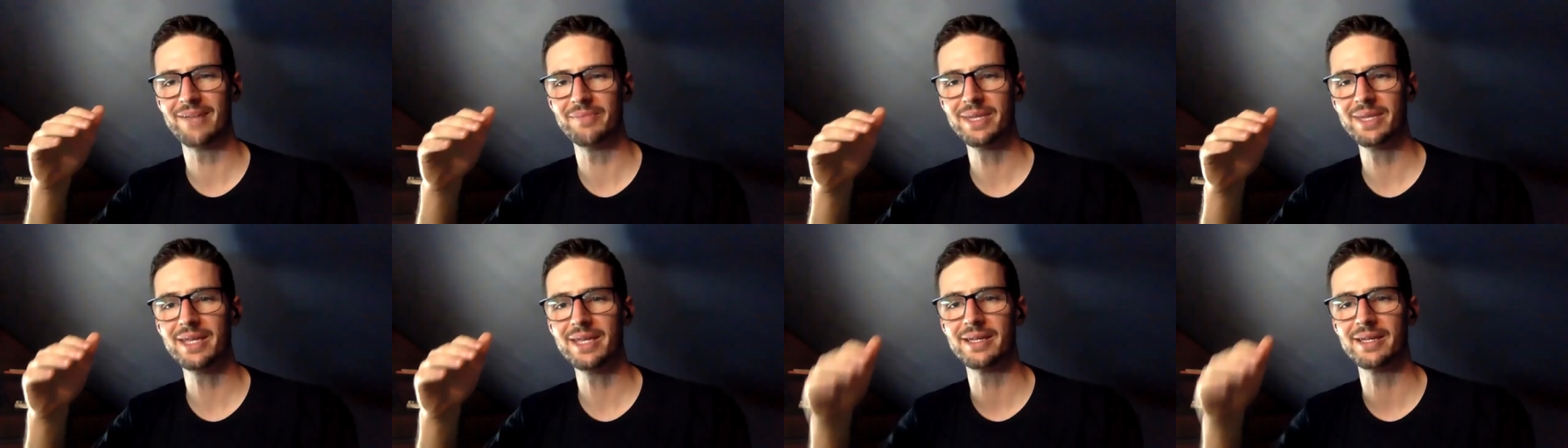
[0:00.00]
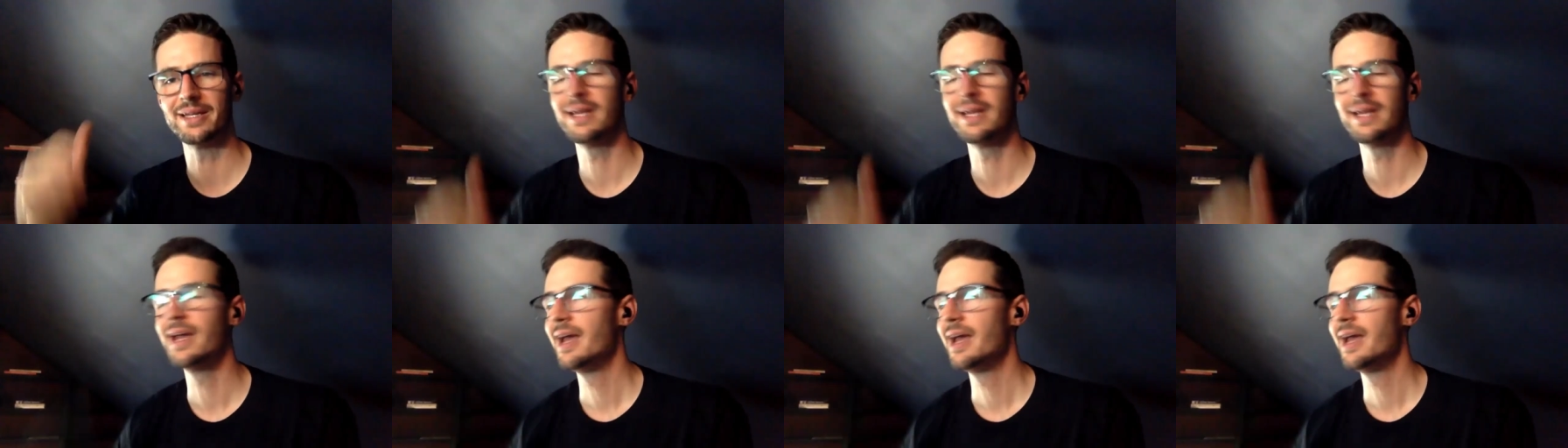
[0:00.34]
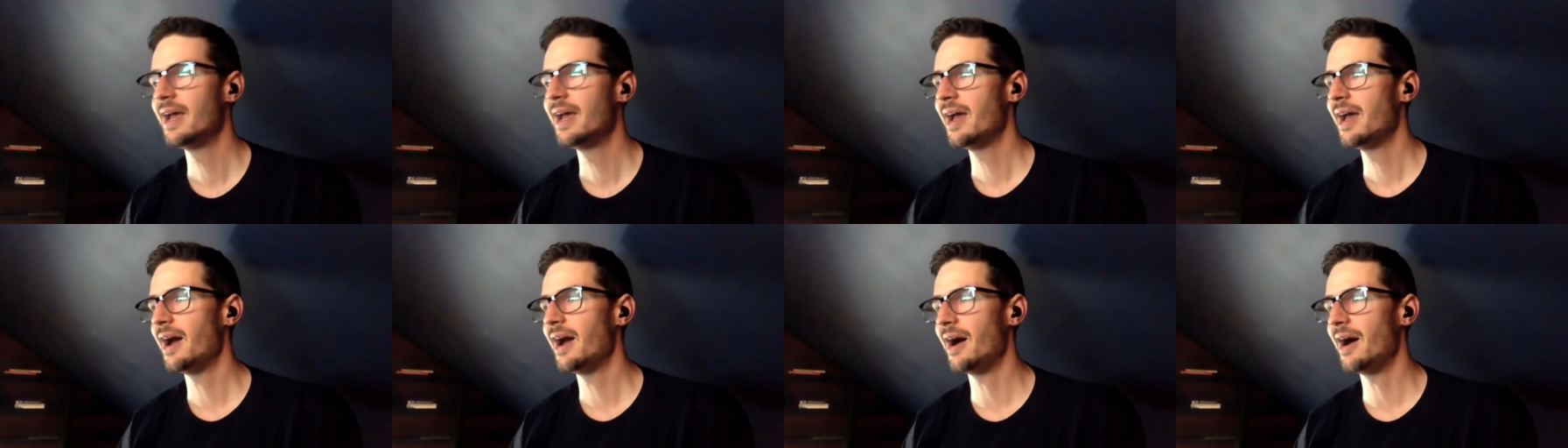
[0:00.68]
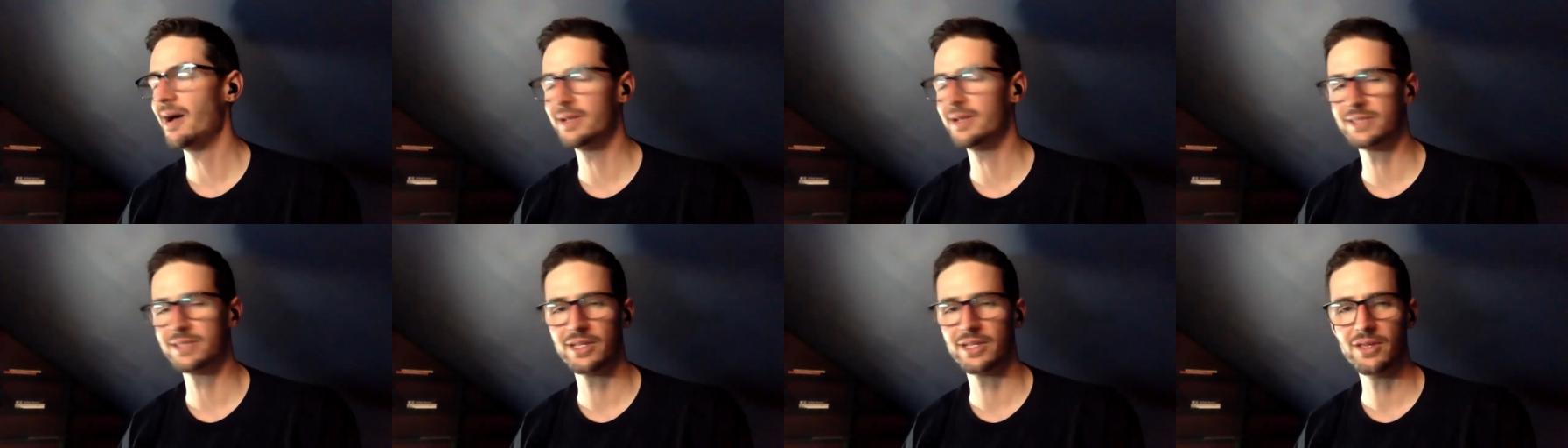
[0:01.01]
mean
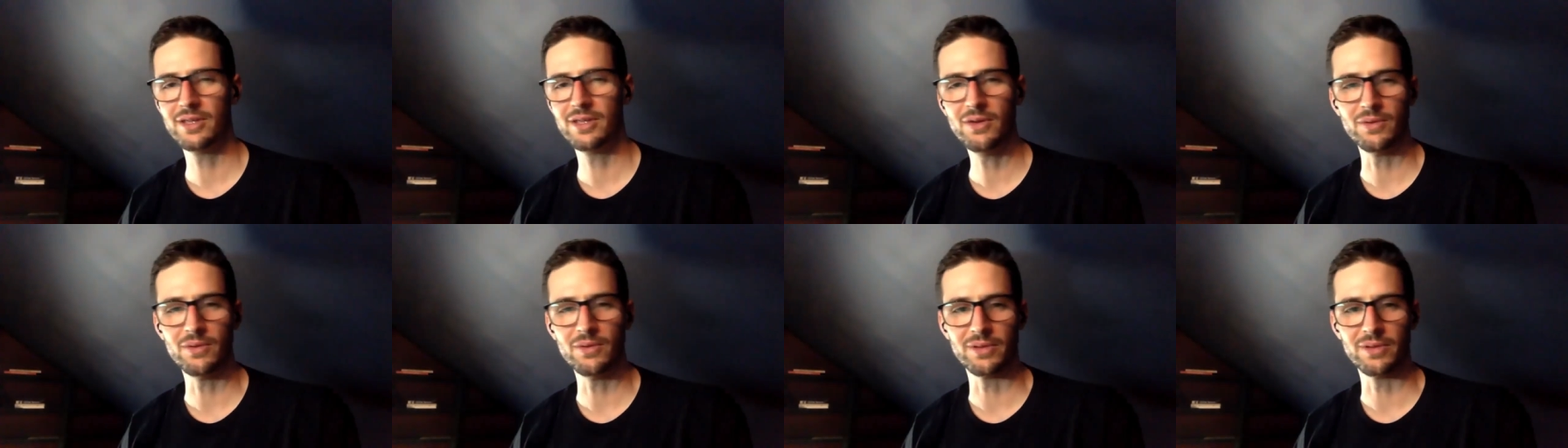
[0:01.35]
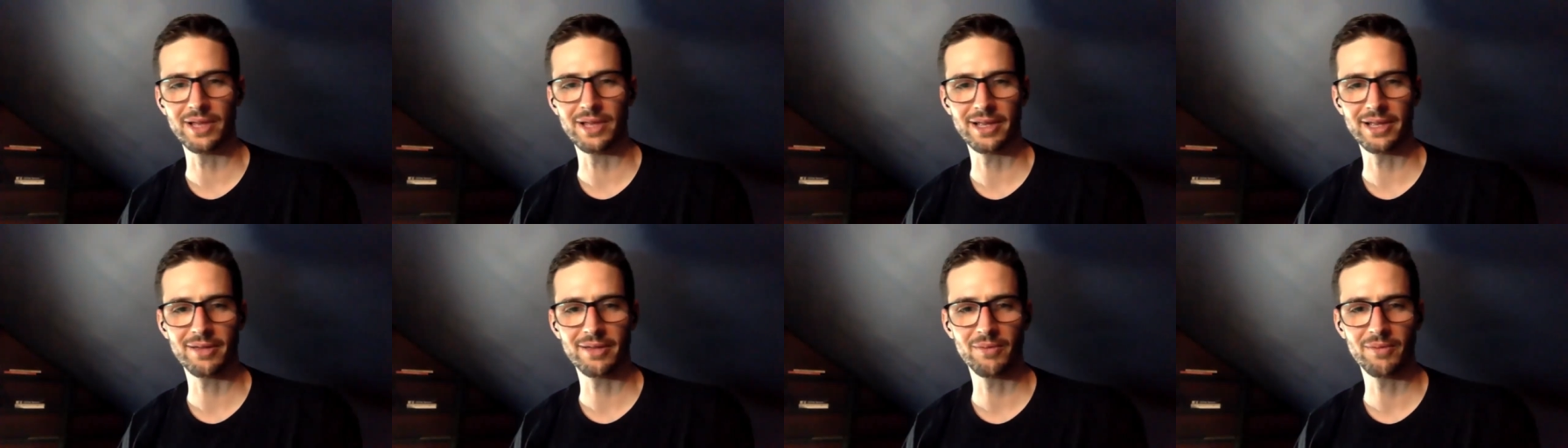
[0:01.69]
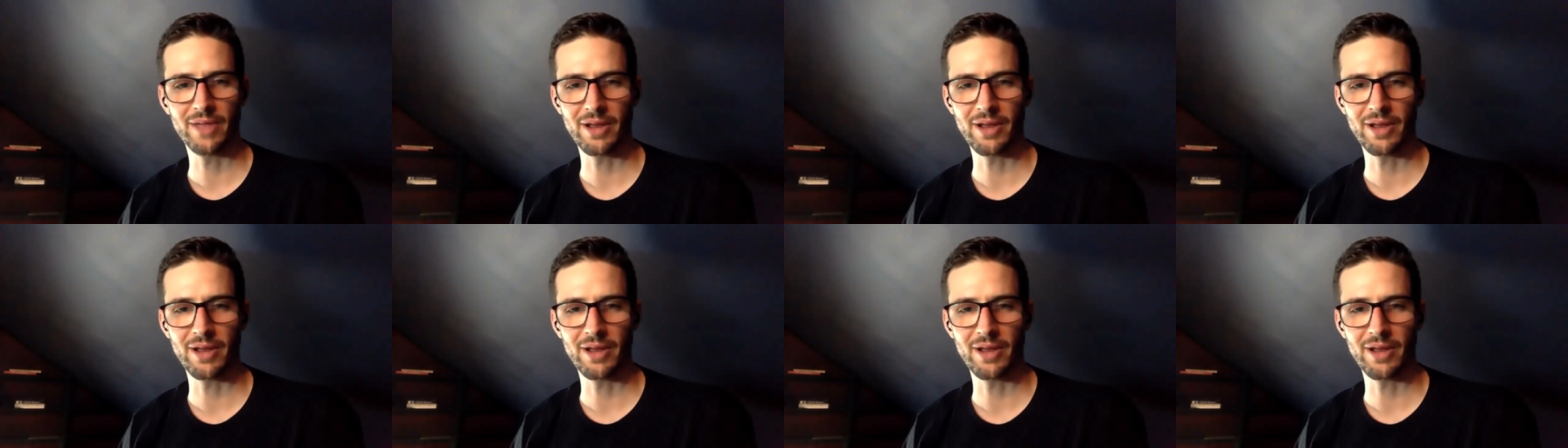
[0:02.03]
to you? Like,